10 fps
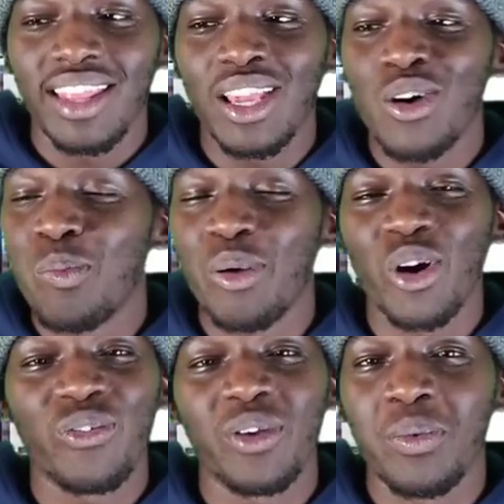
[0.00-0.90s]
they go
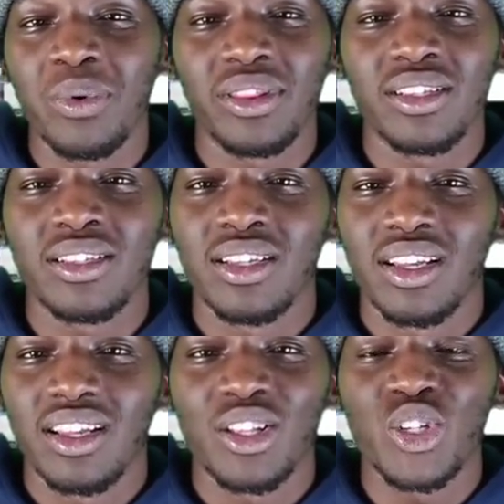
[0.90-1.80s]
perfect with the
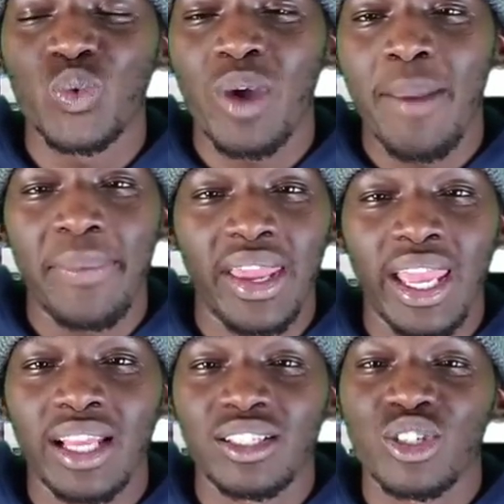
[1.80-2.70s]

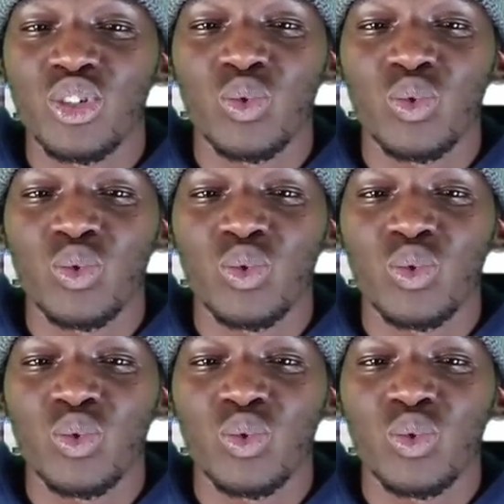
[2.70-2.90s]
sweatpants, the